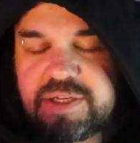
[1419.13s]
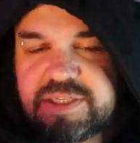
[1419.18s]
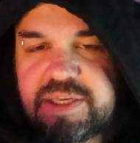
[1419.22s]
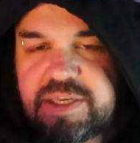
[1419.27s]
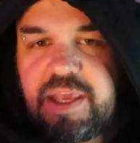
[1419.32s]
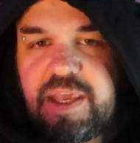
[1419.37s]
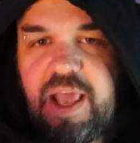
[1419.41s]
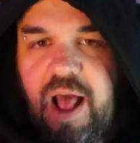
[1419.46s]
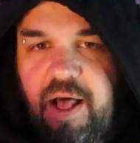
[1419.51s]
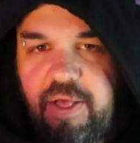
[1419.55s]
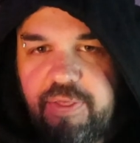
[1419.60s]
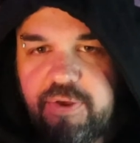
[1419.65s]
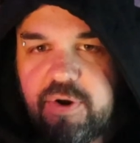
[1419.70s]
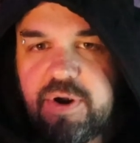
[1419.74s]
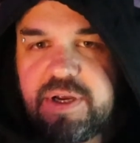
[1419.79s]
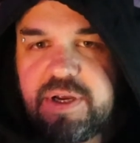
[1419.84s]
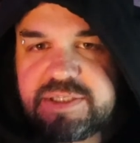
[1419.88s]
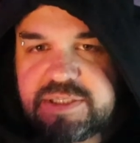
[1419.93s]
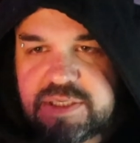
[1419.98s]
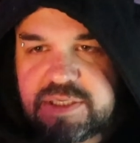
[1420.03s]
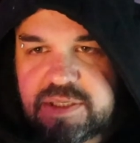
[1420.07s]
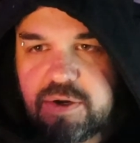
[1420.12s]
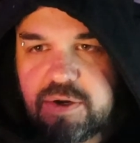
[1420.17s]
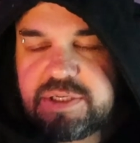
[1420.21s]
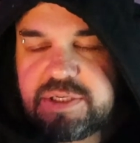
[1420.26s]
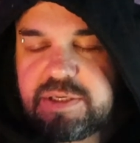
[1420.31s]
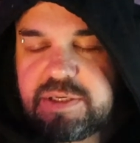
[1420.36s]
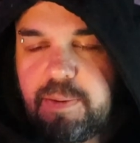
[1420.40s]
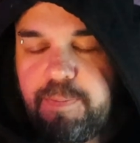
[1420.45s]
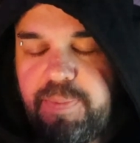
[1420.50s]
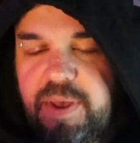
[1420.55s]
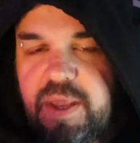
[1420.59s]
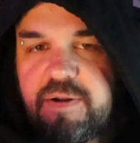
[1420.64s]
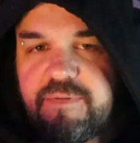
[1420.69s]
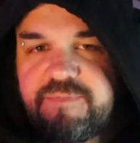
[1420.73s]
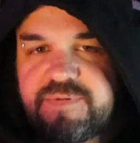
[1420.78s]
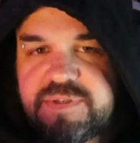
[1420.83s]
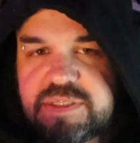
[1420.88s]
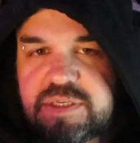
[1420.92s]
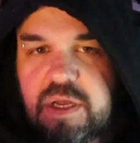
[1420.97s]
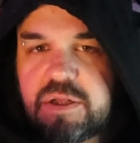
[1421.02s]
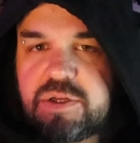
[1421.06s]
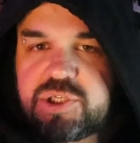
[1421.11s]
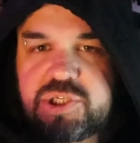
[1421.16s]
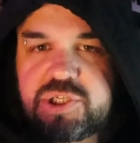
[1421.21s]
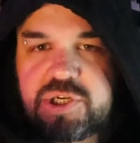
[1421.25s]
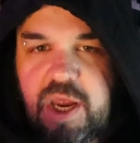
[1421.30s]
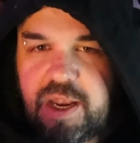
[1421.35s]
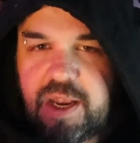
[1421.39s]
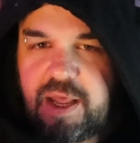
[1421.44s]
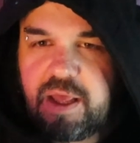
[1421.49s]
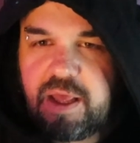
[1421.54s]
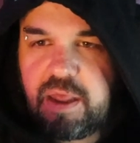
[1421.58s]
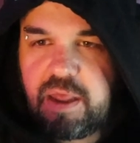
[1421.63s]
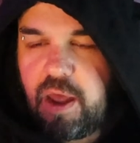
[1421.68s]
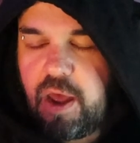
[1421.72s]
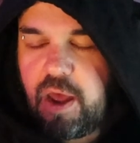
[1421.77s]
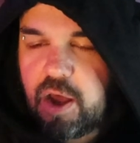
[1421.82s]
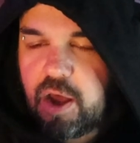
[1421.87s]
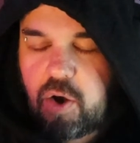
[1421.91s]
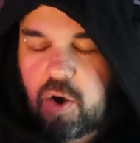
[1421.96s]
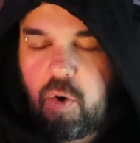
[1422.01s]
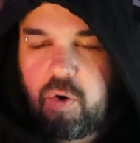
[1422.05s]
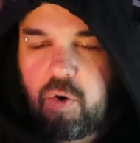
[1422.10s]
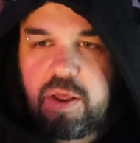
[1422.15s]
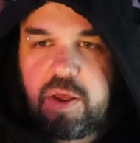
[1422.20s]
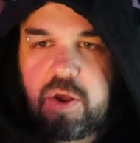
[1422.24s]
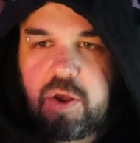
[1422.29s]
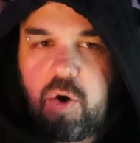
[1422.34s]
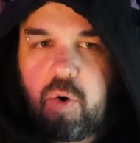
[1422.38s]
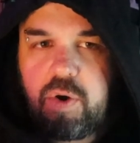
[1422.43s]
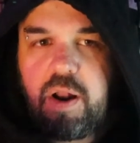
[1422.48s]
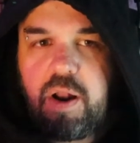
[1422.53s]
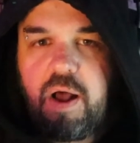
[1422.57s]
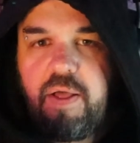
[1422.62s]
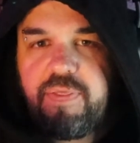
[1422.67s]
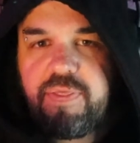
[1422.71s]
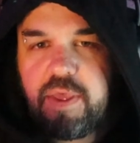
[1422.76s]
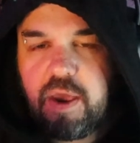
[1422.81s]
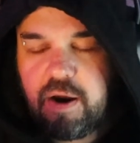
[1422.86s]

it's like, yeah, there is there is a bit of cell shading it, going, going, on